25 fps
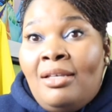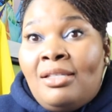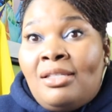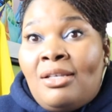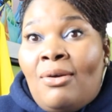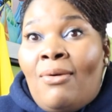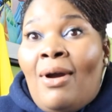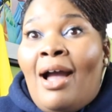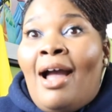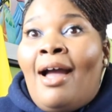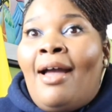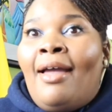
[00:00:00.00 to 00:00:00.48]

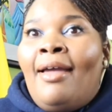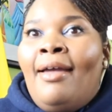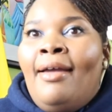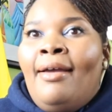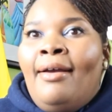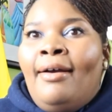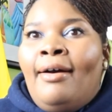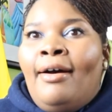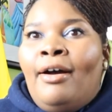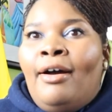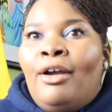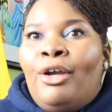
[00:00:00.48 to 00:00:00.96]
So I
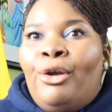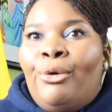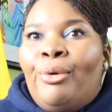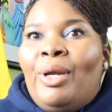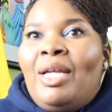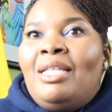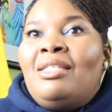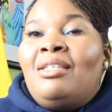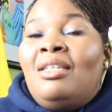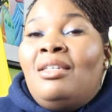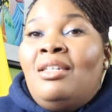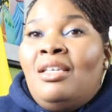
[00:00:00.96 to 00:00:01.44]

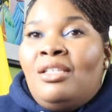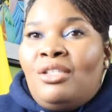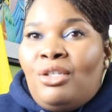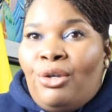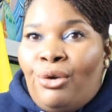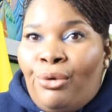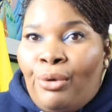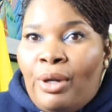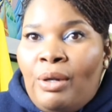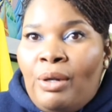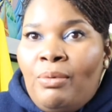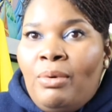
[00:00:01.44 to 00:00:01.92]
agree to
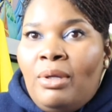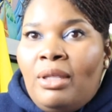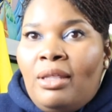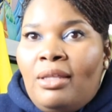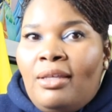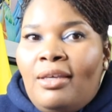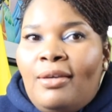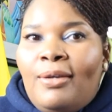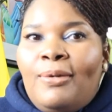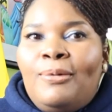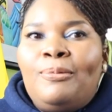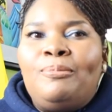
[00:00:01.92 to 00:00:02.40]
disagree with
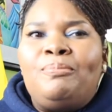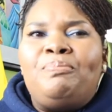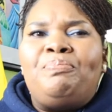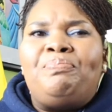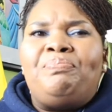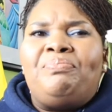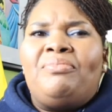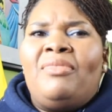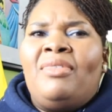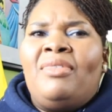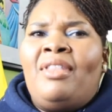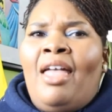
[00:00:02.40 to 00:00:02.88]
you.
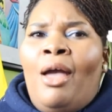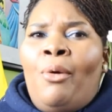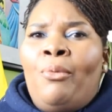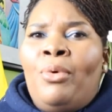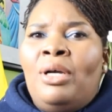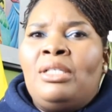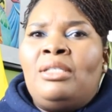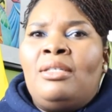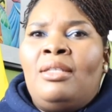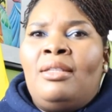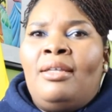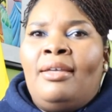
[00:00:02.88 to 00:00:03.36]
That
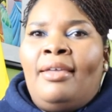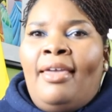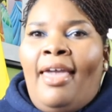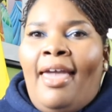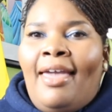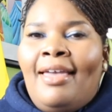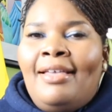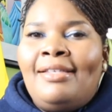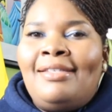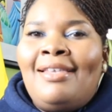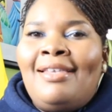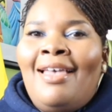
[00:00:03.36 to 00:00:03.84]
wasn't the
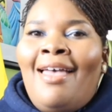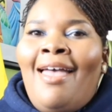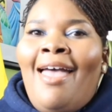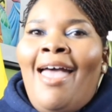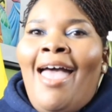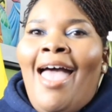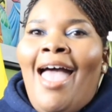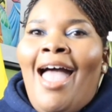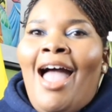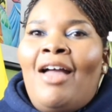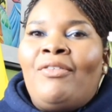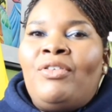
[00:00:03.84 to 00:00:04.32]
case.
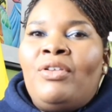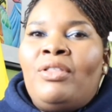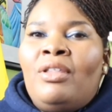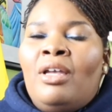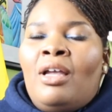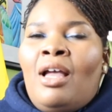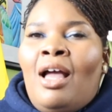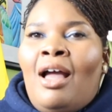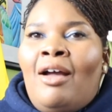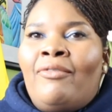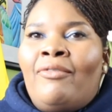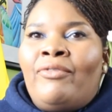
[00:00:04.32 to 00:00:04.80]
After the
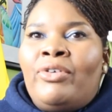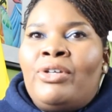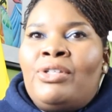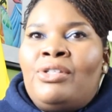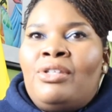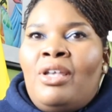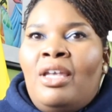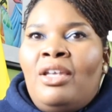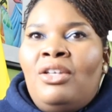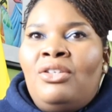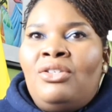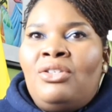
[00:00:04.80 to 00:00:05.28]

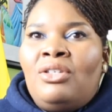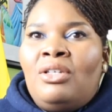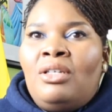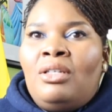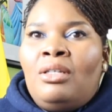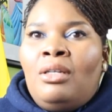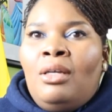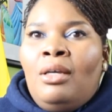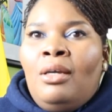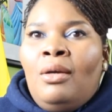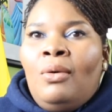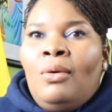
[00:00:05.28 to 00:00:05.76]

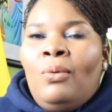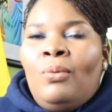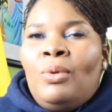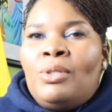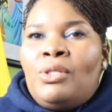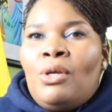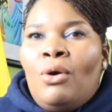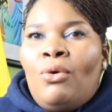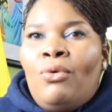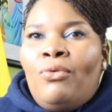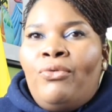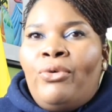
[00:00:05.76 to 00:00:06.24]
conversation was
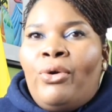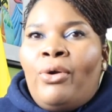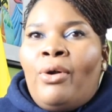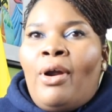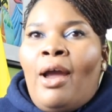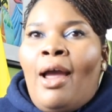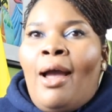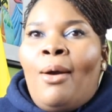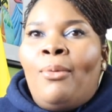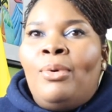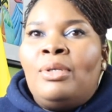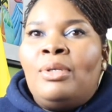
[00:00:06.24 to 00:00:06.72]
over,
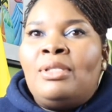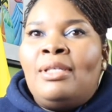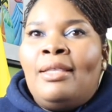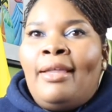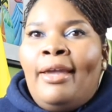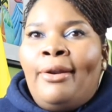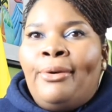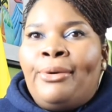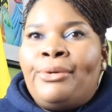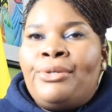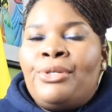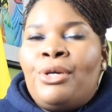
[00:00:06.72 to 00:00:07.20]
I was
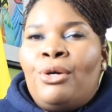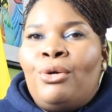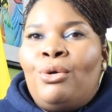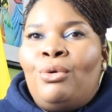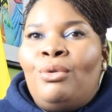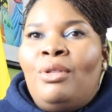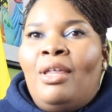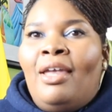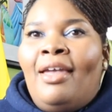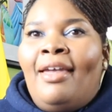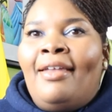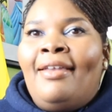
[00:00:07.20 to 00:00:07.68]
later
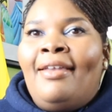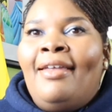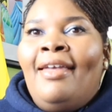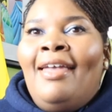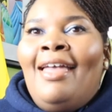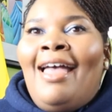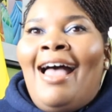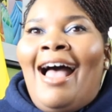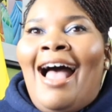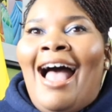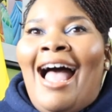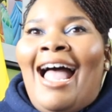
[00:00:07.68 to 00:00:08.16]
told that
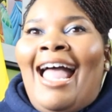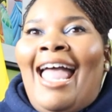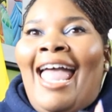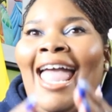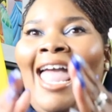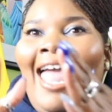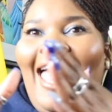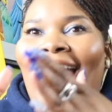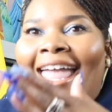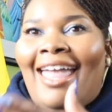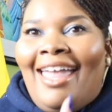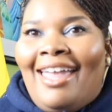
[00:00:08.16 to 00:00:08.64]
I
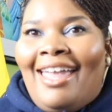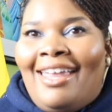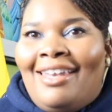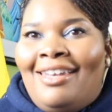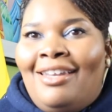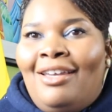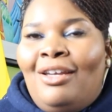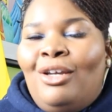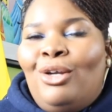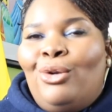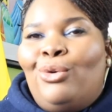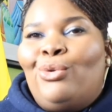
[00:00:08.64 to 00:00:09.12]

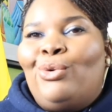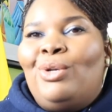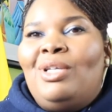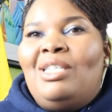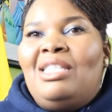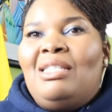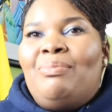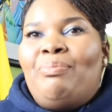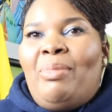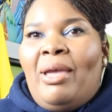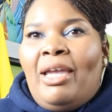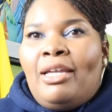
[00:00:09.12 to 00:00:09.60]
had
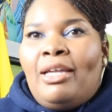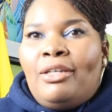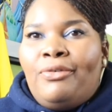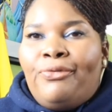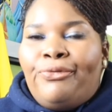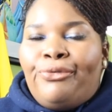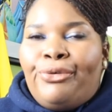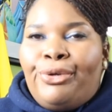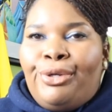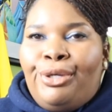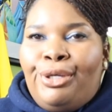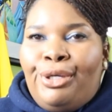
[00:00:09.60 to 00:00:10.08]
respect
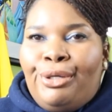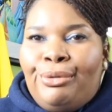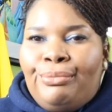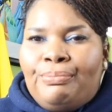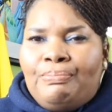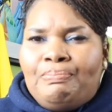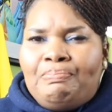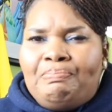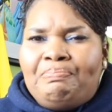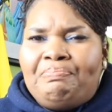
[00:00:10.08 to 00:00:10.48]
for you.